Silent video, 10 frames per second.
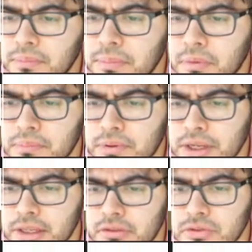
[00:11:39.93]
of people are pretty
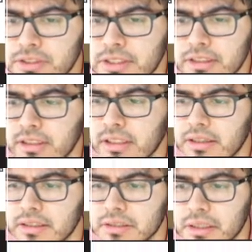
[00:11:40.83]
interested in, in
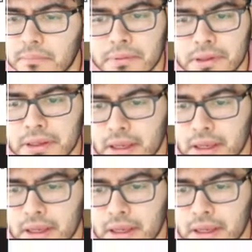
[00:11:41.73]
this company.